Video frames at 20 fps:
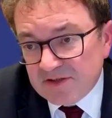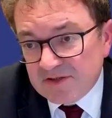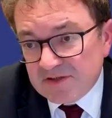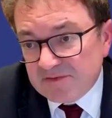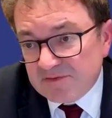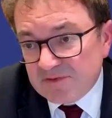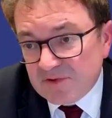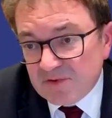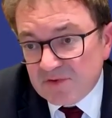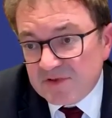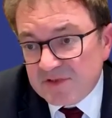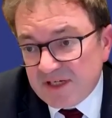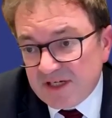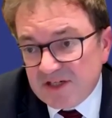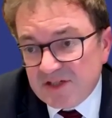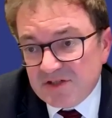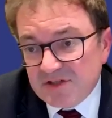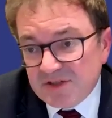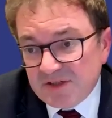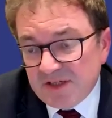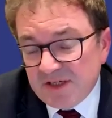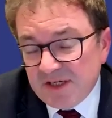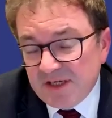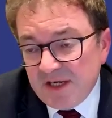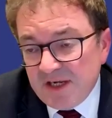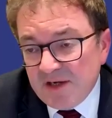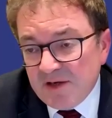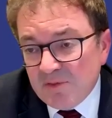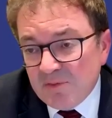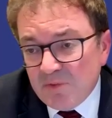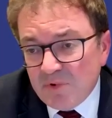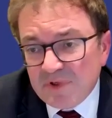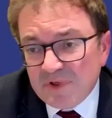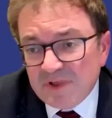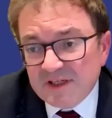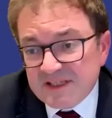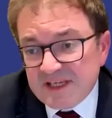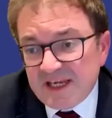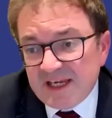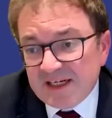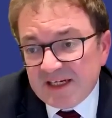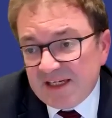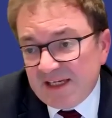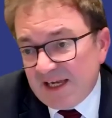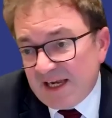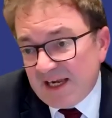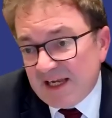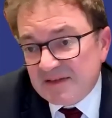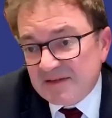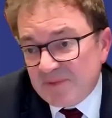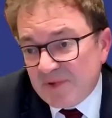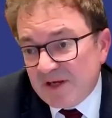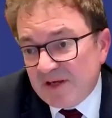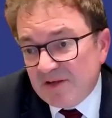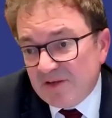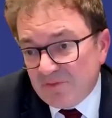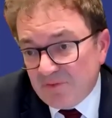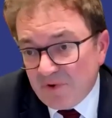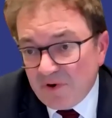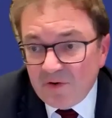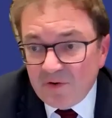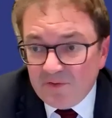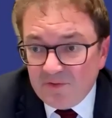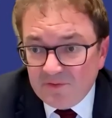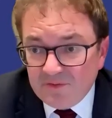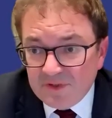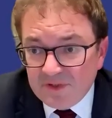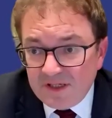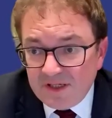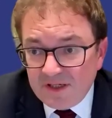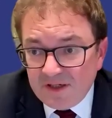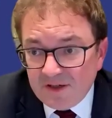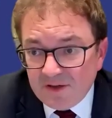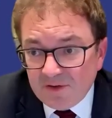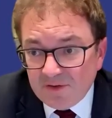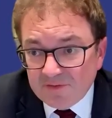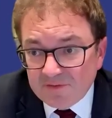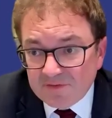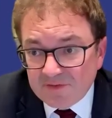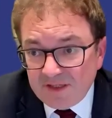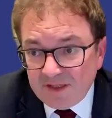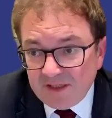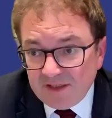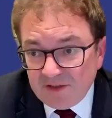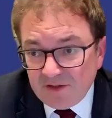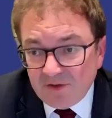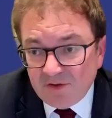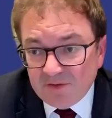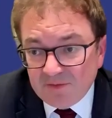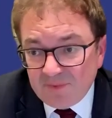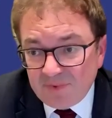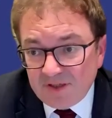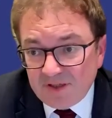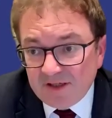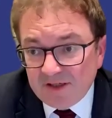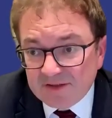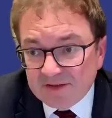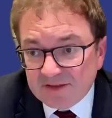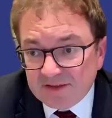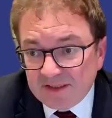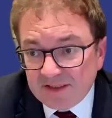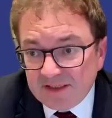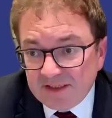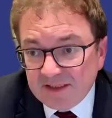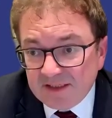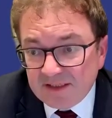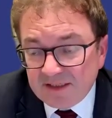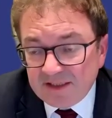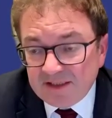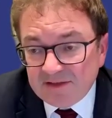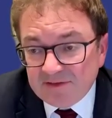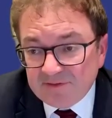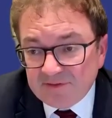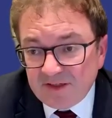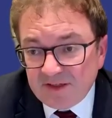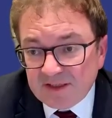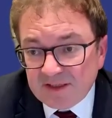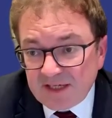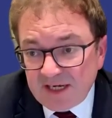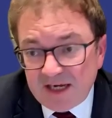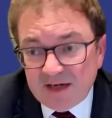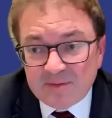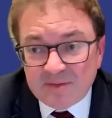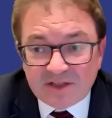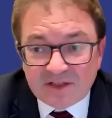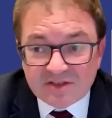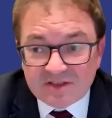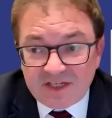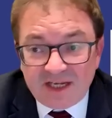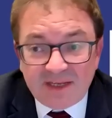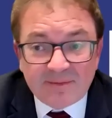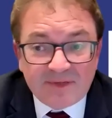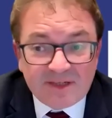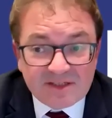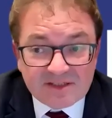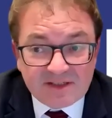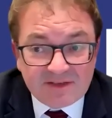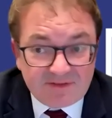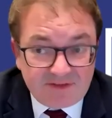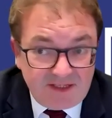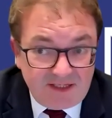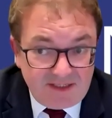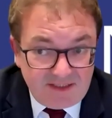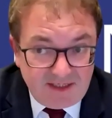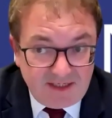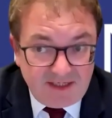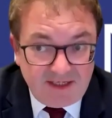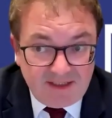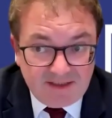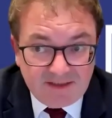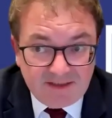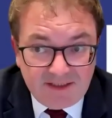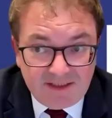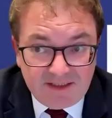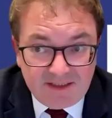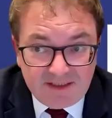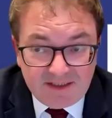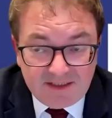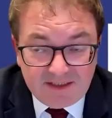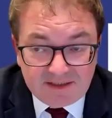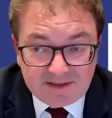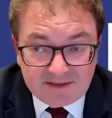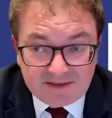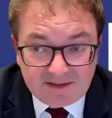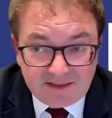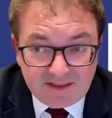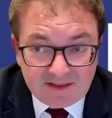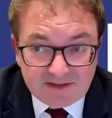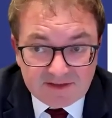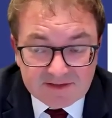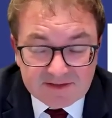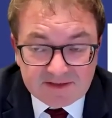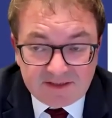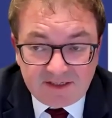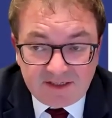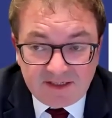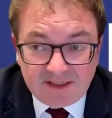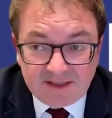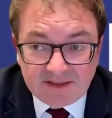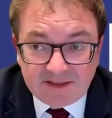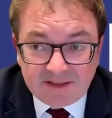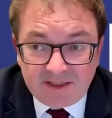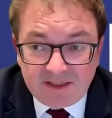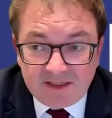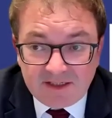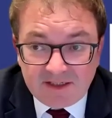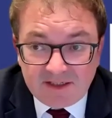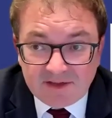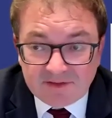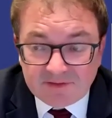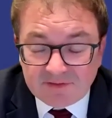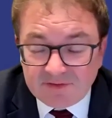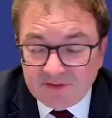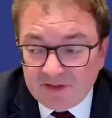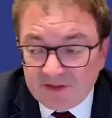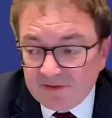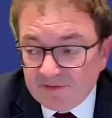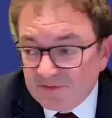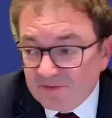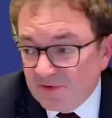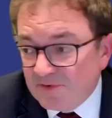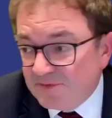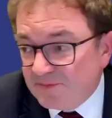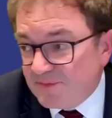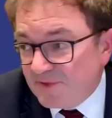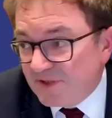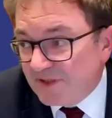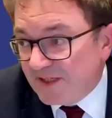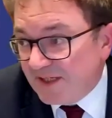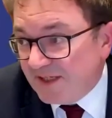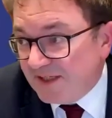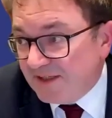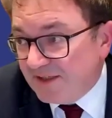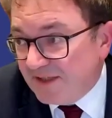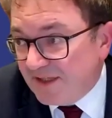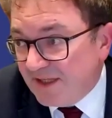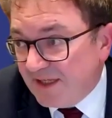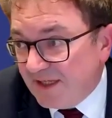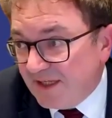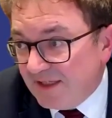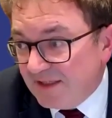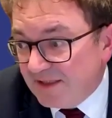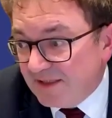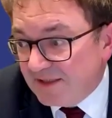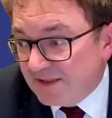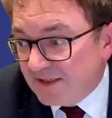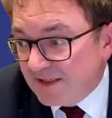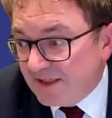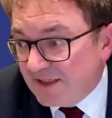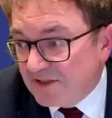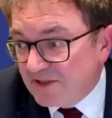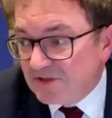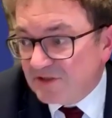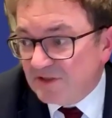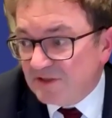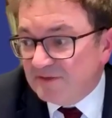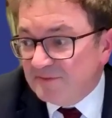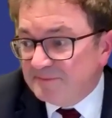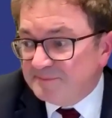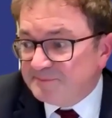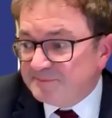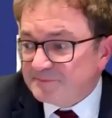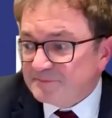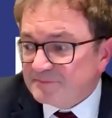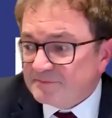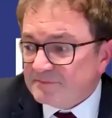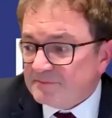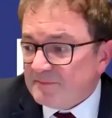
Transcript: issues of causation. What exactly has been the role of the non-party, and in effect, how much damage have they done to the other side through their involvement in the litigation?